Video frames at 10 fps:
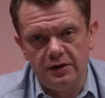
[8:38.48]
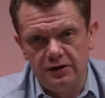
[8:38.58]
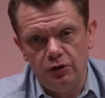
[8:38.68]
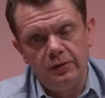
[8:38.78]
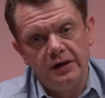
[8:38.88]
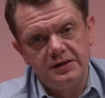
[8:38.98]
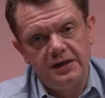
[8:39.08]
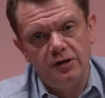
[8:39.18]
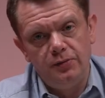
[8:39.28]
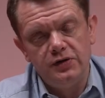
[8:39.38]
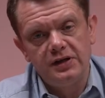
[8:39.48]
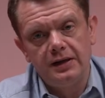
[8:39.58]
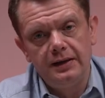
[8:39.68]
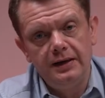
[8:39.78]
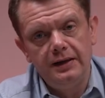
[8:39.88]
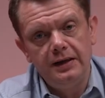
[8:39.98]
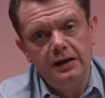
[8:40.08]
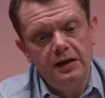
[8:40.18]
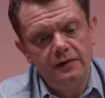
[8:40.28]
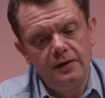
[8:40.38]
you'll be able to hear the music clearly,
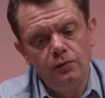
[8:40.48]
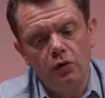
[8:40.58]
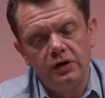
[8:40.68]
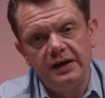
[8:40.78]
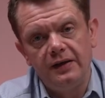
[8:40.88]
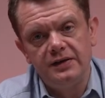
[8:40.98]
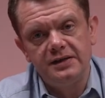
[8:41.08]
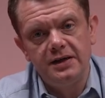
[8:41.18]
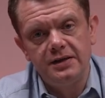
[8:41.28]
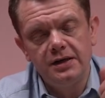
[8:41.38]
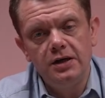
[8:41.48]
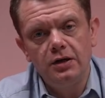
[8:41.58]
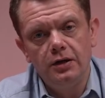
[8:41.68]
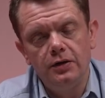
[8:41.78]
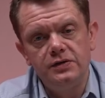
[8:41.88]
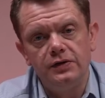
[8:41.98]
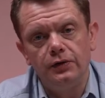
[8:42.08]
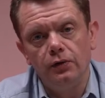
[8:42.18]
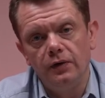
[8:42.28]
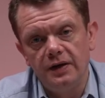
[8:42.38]
then walk down the stairs, closing the
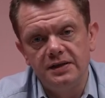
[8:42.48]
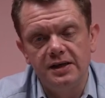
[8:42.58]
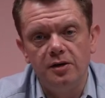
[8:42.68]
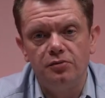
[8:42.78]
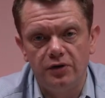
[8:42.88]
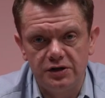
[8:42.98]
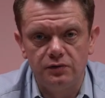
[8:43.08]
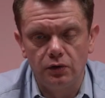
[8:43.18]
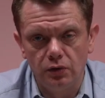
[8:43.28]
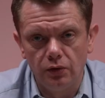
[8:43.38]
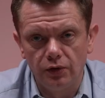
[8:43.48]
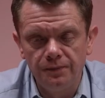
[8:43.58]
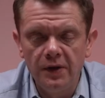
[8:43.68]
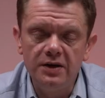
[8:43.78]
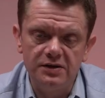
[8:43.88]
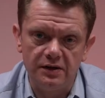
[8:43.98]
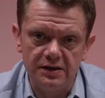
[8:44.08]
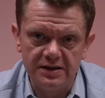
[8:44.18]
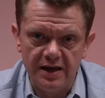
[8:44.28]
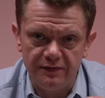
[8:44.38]
door and then saying press record. So
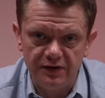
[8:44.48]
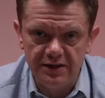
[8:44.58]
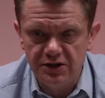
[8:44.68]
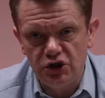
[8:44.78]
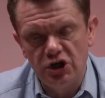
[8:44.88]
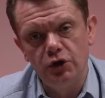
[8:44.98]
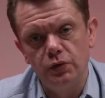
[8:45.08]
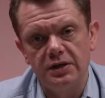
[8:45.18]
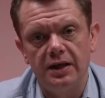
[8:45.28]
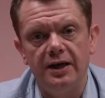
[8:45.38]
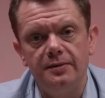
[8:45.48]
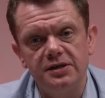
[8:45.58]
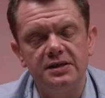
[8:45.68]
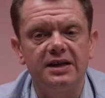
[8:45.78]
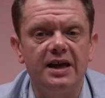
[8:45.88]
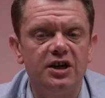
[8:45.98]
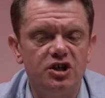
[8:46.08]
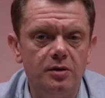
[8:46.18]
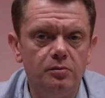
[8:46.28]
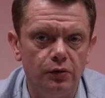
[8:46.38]
that's there for disingenuous claims and to
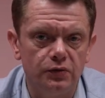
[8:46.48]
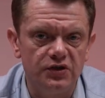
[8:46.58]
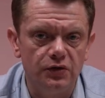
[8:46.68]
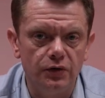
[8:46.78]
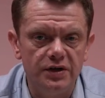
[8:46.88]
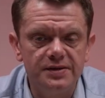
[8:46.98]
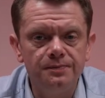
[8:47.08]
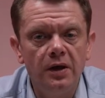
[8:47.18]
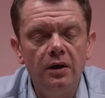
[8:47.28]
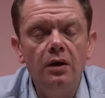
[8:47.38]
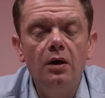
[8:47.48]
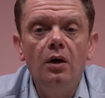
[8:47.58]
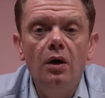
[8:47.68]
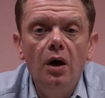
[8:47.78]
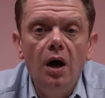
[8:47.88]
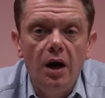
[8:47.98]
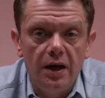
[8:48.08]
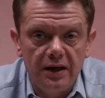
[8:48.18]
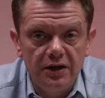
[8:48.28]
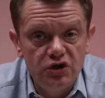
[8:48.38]
catch impulse noise
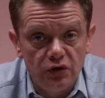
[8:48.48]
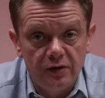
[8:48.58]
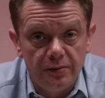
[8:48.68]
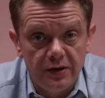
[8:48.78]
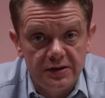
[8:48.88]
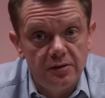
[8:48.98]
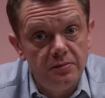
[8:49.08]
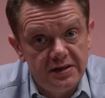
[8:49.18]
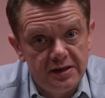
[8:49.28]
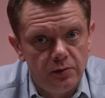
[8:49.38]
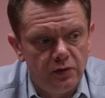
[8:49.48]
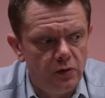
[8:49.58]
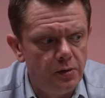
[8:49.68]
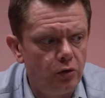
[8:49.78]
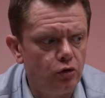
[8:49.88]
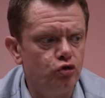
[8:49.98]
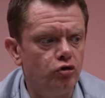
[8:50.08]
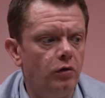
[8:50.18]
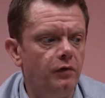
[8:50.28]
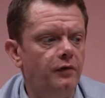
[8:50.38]
should the person miss it with the remote
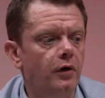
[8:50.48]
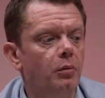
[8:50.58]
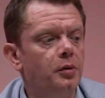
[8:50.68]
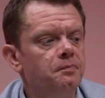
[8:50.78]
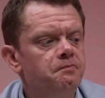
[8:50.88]
control fob.